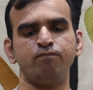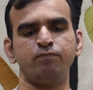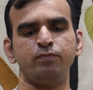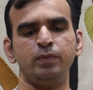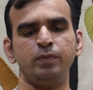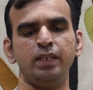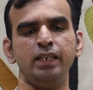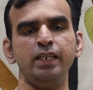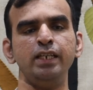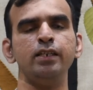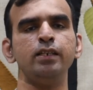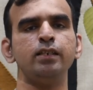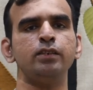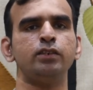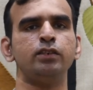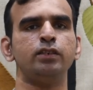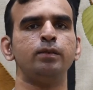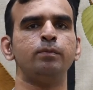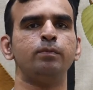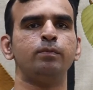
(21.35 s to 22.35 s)

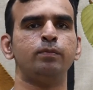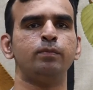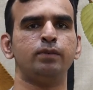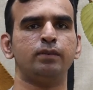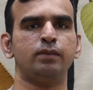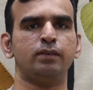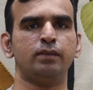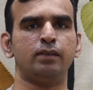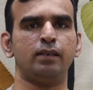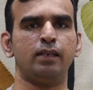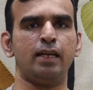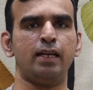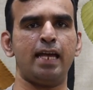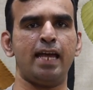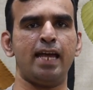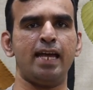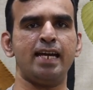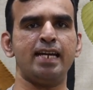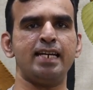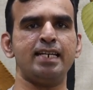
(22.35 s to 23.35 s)
Leadership
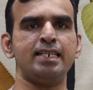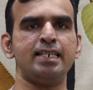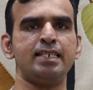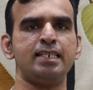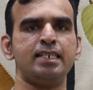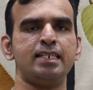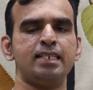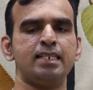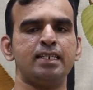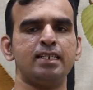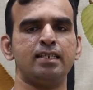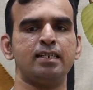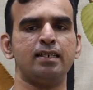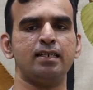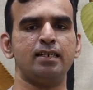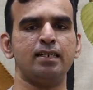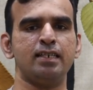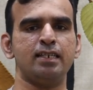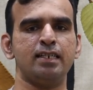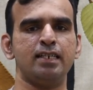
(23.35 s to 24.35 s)
and
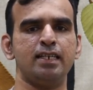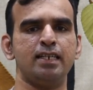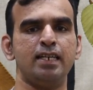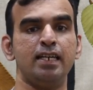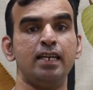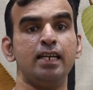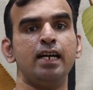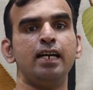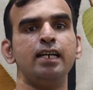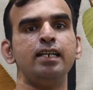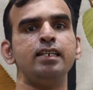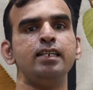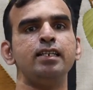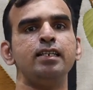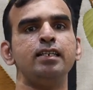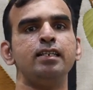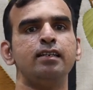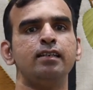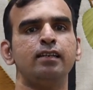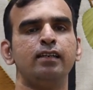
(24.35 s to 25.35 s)

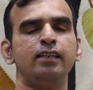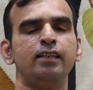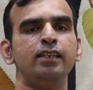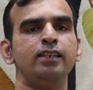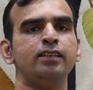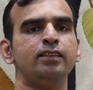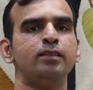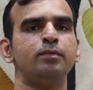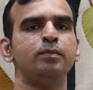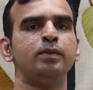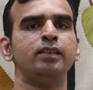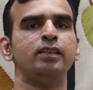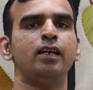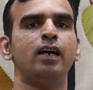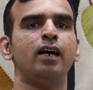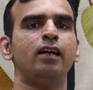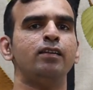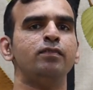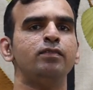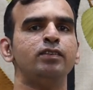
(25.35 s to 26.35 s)
AI, leadership in the
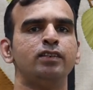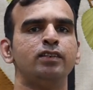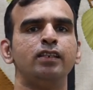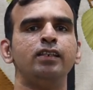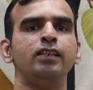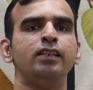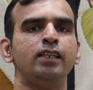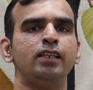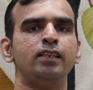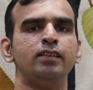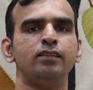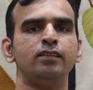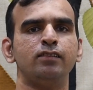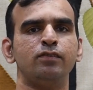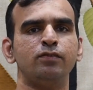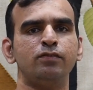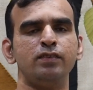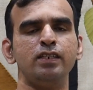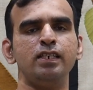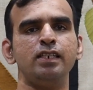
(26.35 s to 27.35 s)
artificial
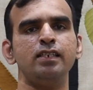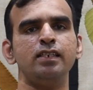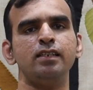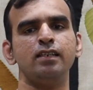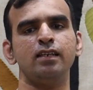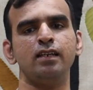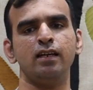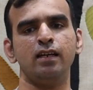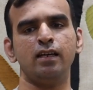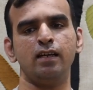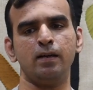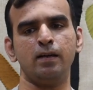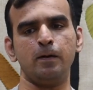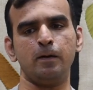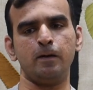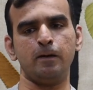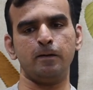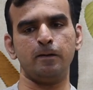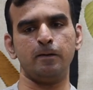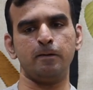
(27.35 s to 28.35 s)
intelligence field,
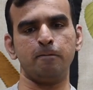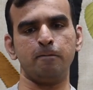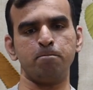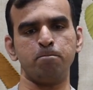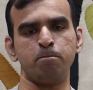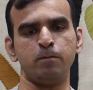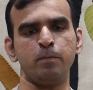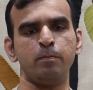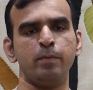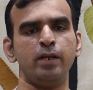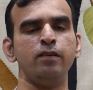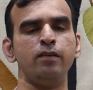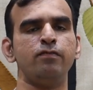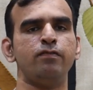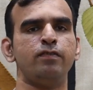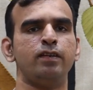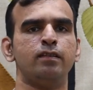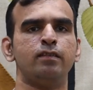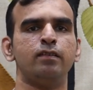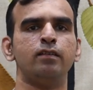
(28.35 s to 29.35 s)
there are many
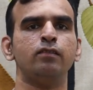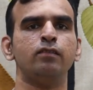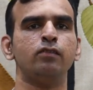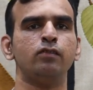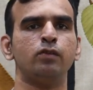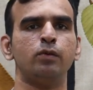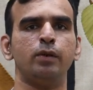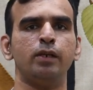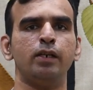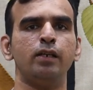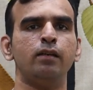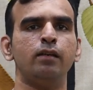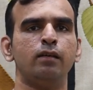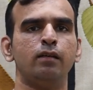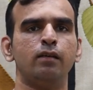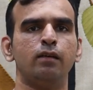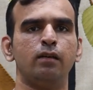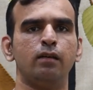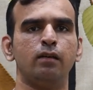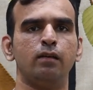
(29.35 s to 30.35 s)
facets to it.
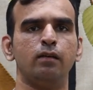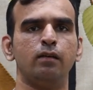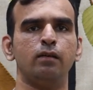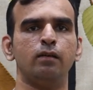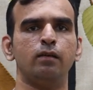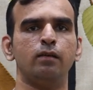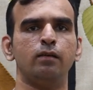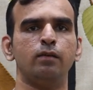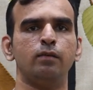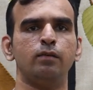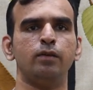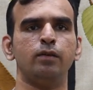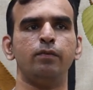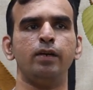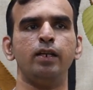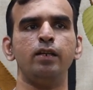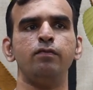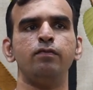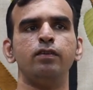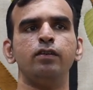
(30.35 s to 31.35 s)
The
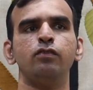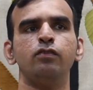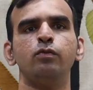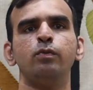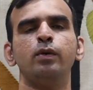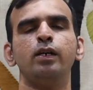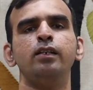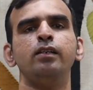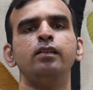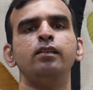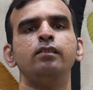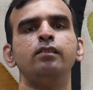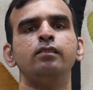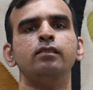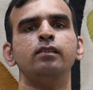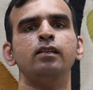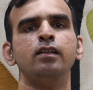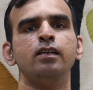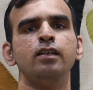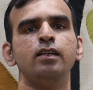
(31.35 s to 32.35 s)
very first one
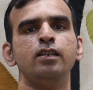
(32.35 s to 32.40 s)
is,